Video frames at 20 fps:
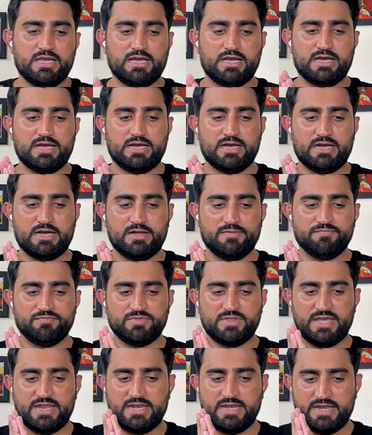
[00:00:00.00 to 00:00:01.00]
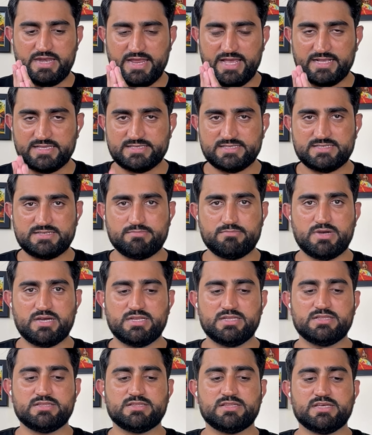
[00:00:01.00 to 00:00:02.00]
Then next
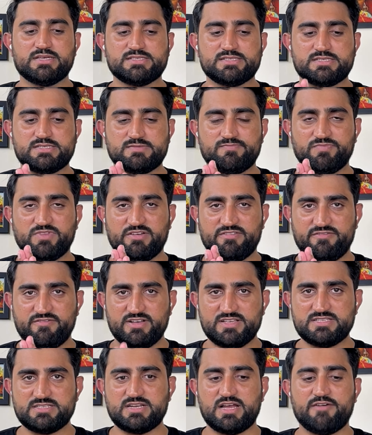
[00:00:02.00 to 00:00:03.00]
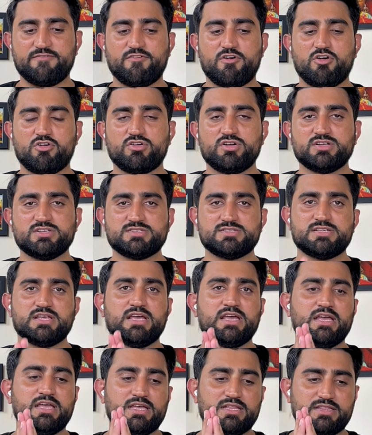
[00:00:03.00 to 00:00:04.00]
month, the 1st of August,
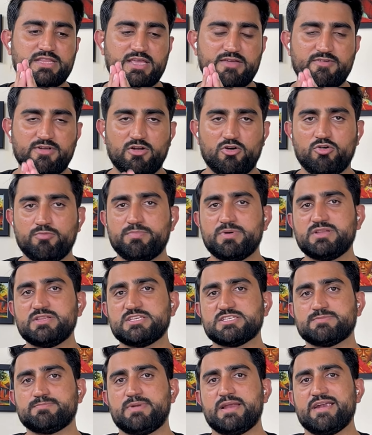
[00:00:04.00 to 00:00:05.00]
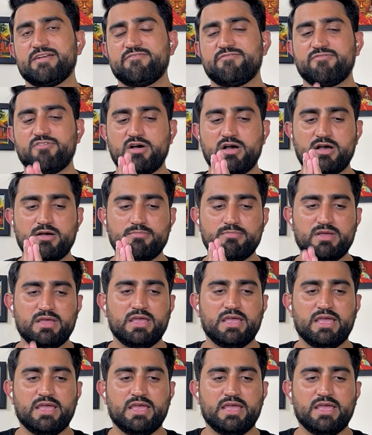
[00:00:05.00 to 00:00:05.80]
they will open this platform.